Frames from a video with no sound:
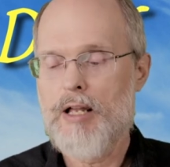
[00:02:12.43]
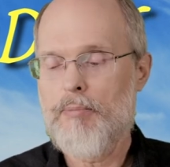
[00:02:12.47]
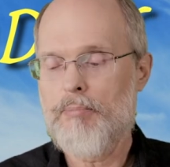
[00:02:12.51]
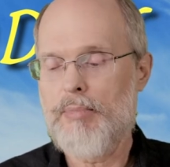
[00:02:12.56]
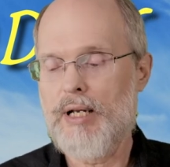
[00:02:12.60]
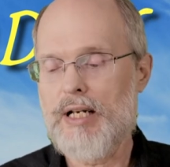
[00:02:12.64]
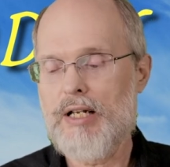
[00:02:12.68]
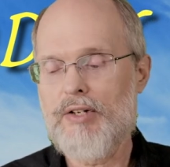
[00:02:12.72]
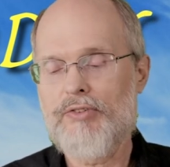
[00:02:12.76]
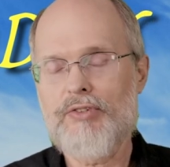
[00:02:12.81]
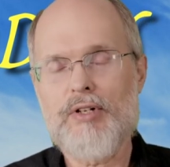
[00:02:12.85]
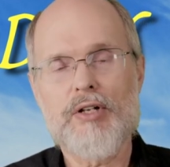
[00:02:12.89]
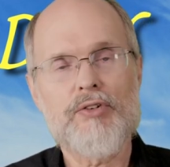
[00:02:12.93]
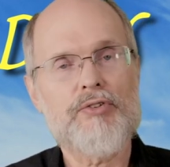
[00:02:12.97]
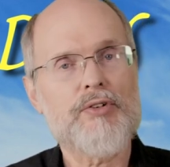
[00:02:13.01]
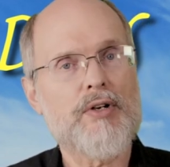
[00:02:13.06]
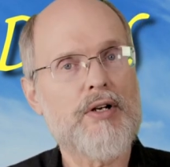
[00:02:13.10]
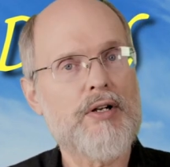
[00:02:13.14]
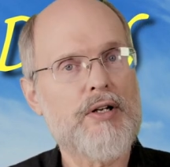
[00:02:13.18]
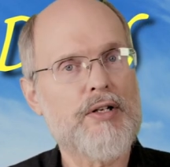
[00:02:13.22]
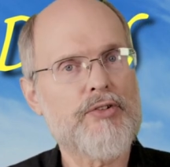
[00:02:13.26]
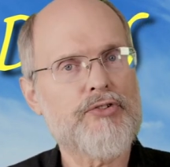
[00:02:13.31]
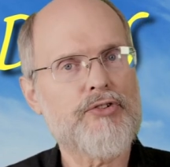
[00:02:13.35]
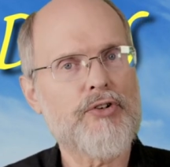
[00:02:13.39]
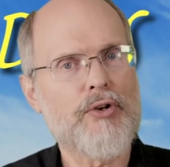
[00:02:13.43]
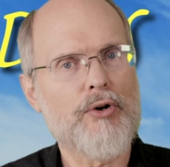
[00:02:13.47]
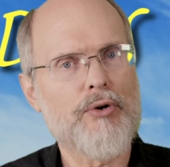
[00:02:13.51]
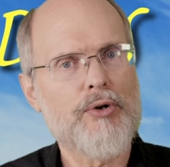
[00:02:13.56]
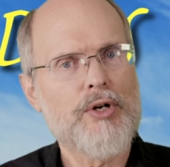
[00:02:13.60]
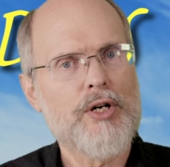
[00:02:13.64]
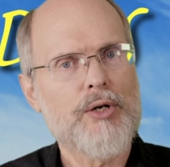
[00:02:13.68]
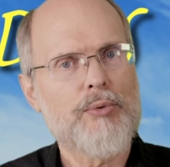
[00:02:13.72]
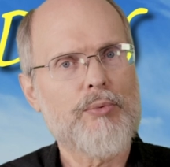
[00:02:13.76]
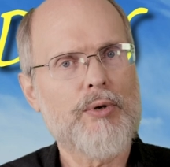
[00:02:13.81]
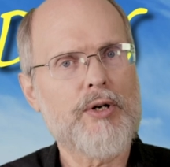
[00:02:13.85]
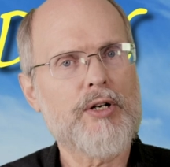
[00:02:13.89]
But he says
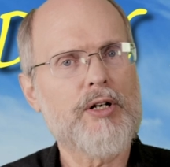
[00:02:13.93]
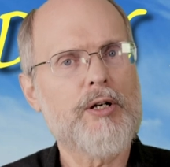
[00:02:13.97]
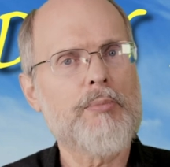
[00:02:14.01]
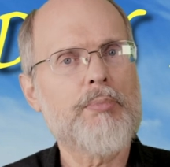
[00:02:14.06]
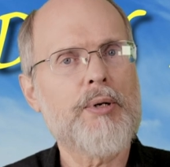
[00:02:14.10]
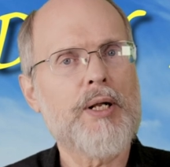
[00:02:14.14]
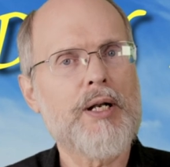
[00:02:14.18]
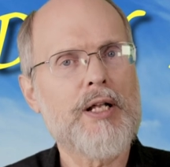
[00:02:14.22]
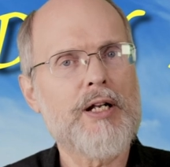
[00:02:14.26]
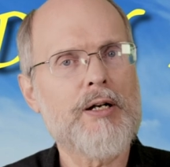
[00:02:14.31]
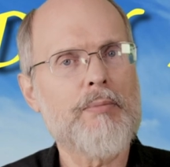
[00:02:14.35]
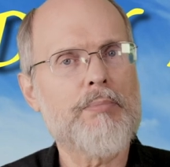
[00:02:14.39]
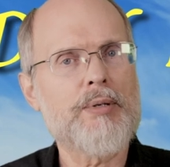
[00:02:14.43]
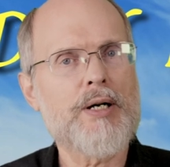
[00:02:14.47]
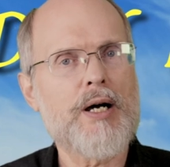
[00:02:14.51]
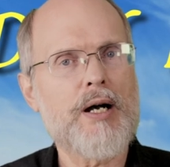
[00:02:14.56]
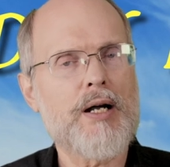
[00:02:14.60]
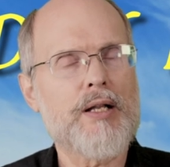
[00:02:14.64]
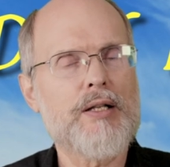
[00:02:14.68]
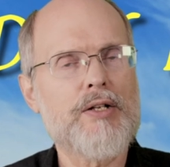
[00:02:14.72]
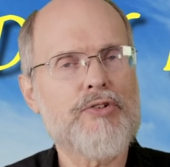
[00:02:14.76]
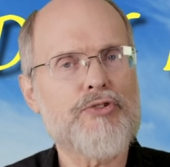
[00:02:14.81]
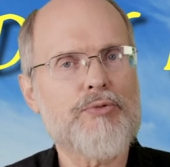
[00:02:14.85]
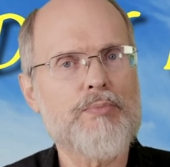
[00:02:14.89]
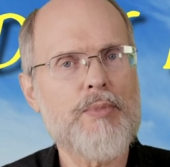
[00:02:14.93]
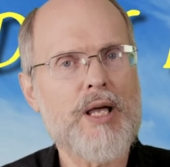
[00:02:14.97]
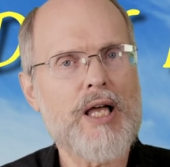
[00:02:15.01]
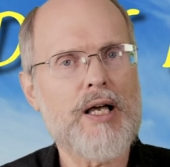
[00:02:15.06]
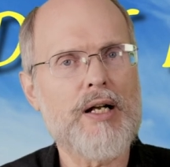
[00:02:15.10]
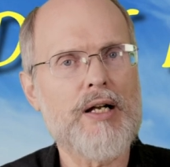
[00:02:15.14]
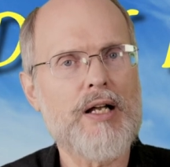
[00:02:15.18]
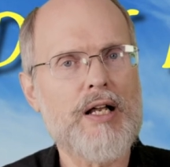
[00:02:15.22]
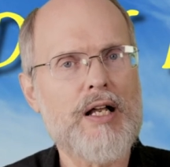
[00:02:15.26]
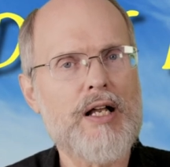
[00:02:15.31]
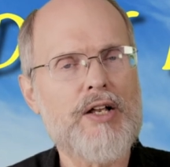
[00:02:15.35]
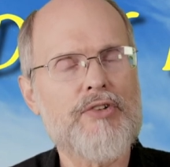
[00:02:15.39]
also, we're going to put in a pot of this
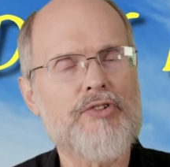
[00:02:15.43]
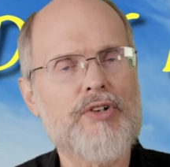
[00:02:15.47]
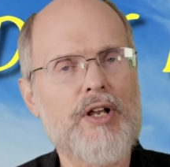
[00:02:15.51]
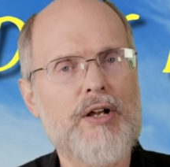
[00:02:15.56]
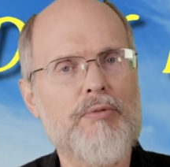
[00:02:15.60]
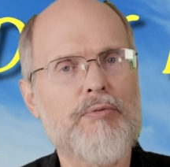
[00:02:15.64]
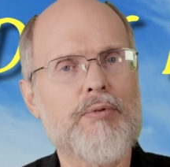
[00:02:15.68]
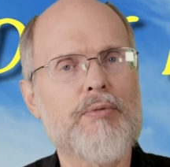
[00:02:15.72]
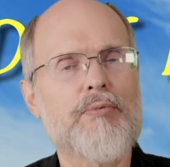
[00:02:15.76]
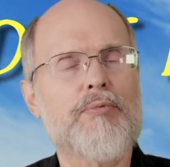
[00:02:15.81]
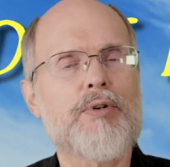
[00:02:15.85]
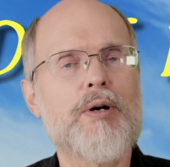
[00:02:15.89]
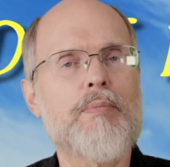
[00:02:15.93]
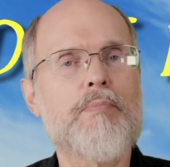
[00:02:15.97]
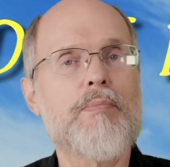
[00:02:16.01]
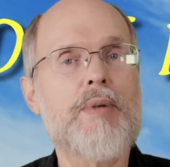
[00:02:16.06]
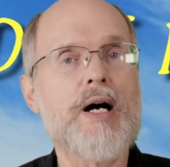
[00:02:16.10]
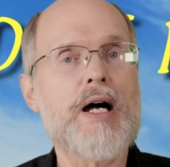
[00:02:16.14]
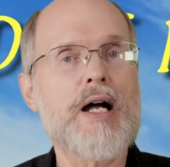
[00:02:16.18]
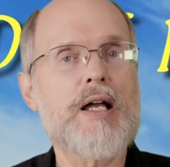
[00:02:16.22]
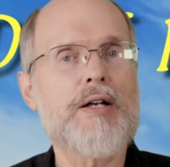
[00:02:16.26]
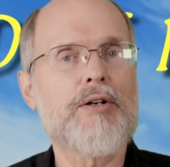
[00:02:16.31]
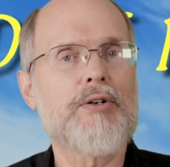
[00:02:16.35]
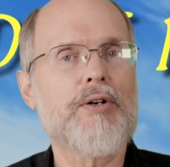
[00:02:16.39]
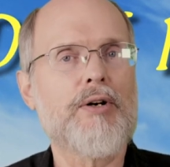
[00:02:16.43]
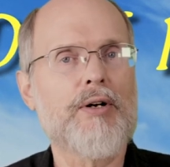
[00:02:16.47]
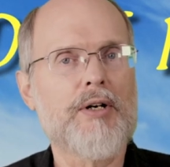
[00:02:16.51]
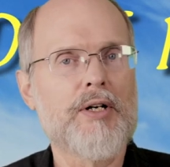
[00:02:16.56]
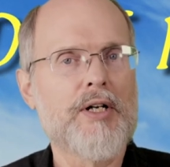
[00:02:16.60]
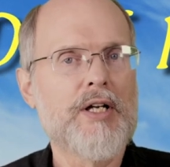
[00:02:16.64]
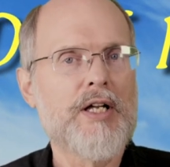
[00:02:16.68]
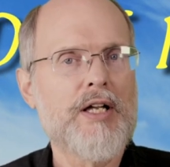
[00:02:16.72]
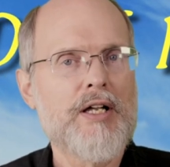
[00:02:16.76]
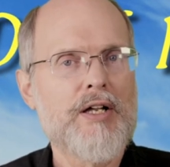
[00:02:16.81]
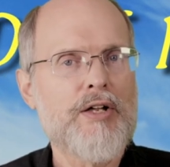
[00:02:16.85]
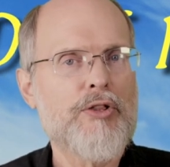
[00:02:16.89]
manna as a
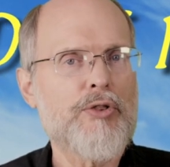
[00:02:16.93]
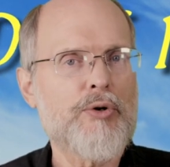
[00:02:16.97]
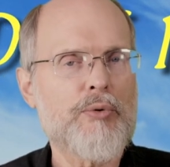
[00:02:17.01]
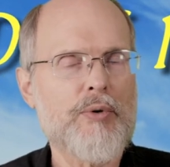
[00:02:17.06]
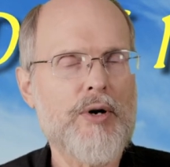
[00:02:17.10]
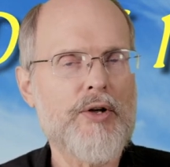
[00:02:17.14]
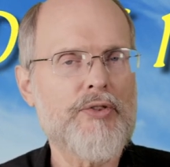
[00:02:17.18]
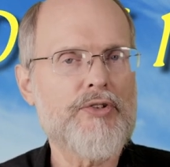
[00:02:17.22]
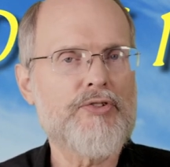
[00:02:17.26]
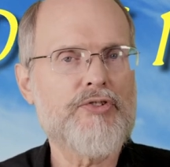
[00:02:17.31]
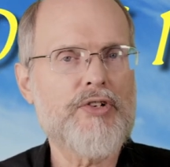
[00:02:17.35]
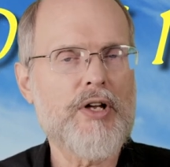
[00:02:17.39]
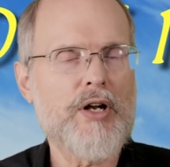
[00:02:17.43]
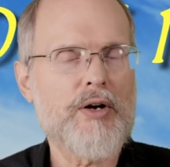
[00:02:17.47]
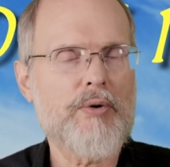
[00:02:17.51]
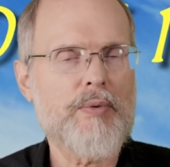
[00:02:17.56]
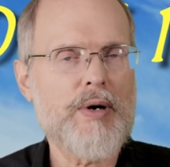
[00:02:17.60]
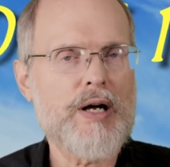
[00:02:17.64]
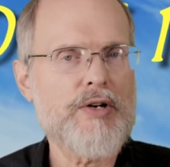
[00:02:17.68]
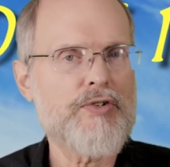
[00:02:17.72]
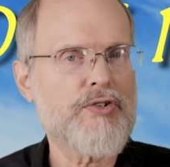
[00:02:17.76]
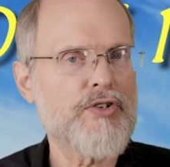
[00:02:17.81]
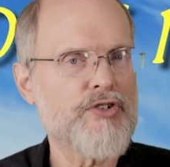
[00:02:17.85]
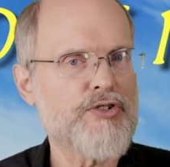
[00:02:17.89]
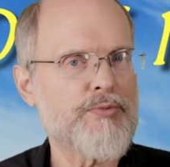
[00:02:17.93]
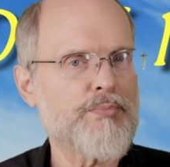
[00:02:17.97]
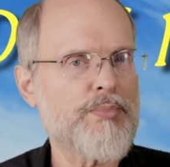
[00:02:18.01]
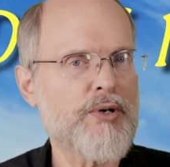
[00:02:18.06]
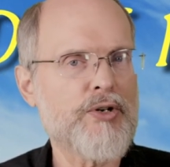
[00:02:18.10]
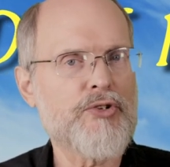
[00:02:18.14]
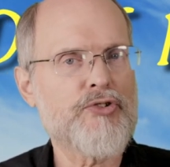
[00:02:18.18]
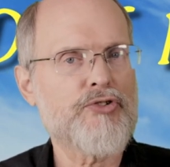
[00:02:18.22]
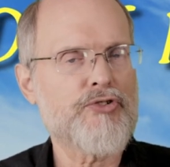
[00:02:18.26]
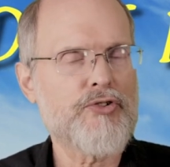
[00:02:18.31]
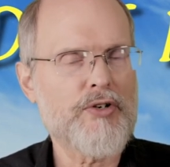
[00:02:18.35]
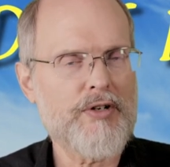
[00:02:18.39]
reminder through all the generations,
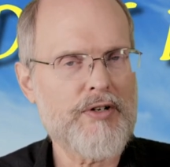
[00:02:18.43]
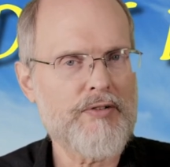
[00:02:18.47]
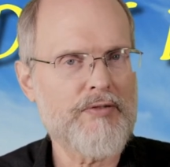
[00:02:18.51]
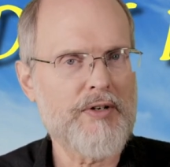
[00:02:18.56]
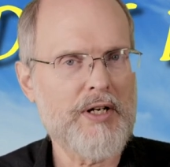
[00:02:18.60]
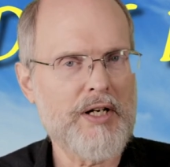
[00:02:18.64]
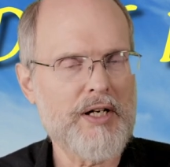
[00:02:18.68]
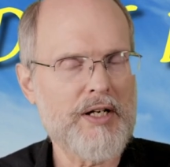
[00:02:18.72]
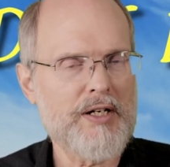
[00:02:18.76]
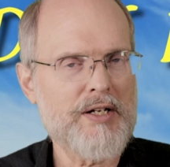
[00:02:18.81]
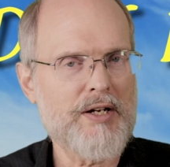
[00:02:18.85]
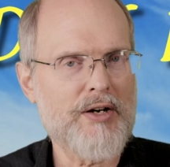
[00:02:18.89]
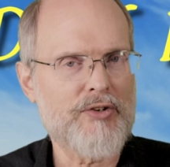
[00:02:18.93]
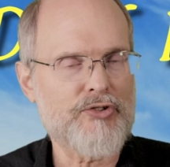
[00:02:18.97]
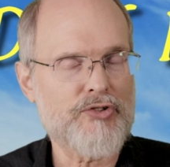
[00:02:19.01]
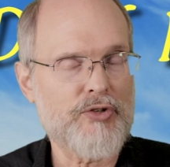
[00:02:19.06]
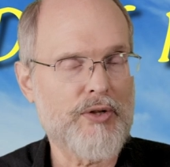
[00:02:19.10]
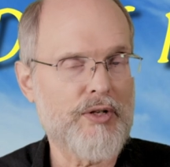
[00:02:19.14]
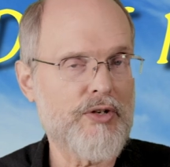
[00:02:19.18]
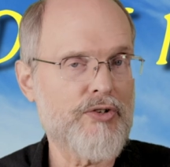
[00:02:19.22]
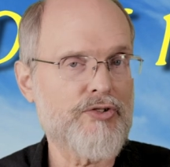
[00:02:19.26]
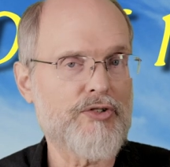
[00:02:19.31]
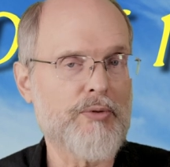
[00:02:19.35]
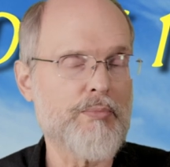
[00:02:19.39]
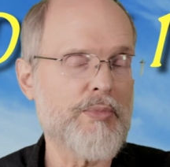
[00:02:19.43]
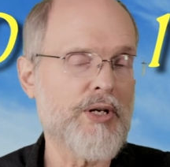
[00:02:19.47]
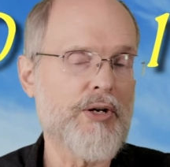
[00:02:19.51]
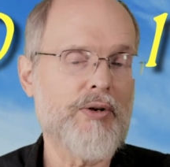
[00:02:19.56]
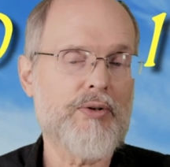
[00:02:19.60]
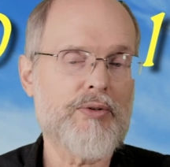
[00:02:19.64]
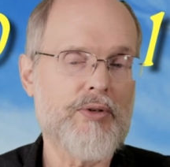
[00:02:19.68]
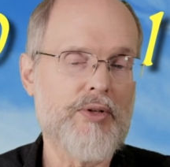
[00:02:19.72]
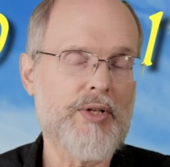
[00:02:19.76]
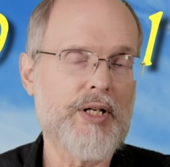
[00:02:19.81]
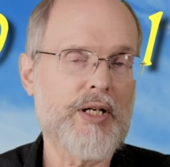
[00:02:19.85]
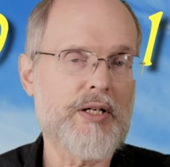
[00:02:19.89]
preserving it here. So there's a
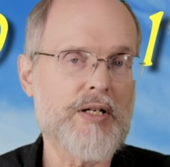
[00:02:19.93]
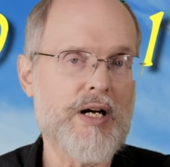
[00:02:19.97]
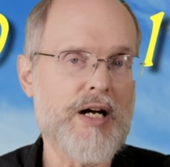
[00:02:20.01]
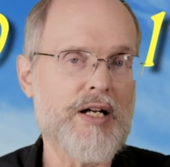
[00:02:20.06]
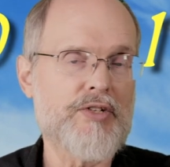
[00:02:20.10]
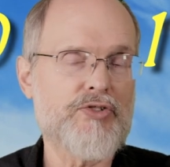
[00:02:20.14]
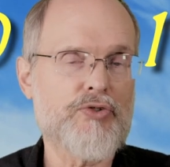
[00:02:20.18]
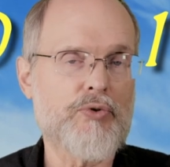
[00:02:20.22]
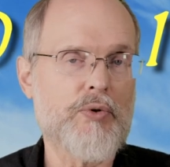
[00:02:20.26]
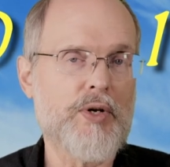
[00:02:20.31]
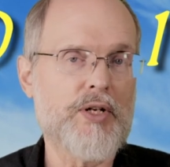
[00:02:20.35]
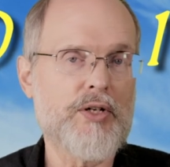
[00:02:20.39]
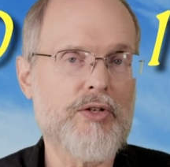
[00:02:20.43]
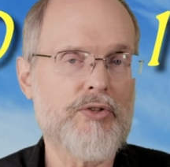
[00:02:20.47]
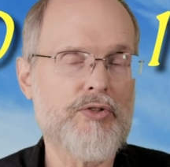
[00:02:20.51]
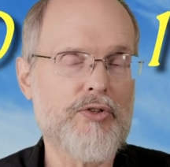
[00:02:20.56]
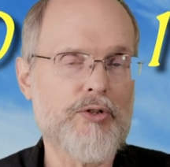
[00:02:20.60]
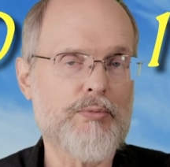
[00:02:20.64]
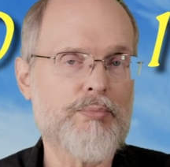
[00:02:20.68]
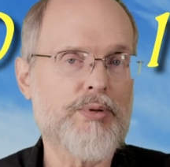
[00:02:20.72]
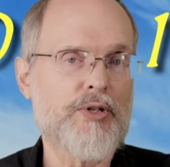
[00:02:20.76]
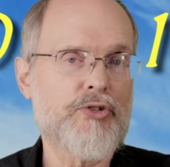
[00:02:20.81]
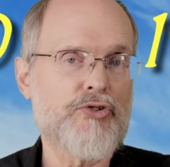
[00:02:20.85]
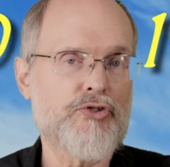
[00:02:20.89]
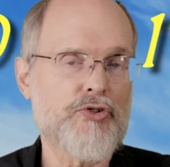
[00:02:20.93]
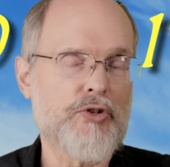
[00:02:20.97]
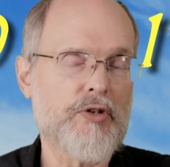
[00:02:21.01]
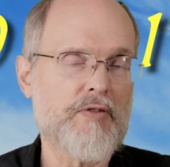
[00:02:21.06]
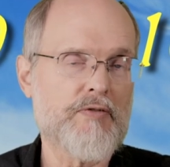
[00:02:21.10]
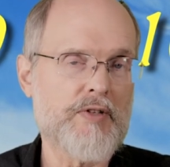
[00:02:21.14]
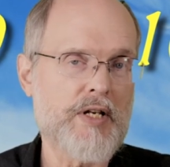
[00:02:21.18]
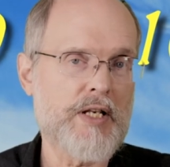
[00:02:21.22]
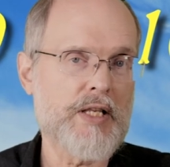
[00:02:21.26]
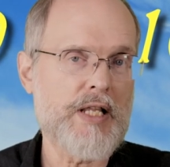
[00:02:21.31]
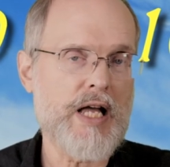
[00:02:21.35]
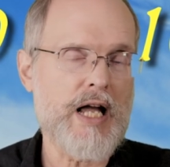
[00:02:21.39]
miracle that God's going to do
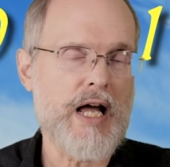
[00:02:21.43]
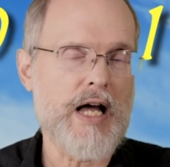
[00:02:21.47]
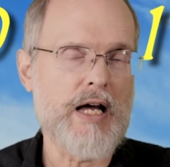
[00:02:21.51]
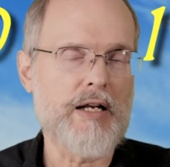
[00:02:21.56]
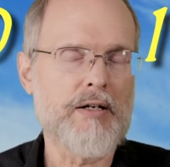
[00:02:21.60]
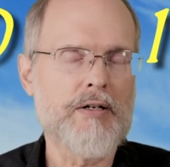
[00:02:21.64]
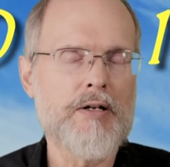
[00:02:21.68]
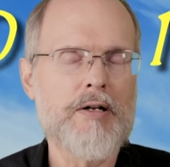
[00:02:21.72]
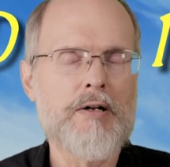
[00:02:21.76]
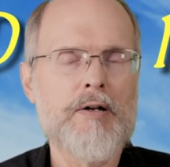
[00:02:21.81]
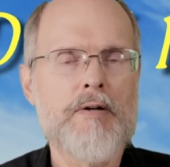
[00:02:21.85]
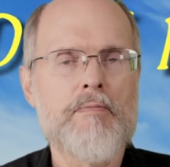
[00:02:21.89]
preserving that.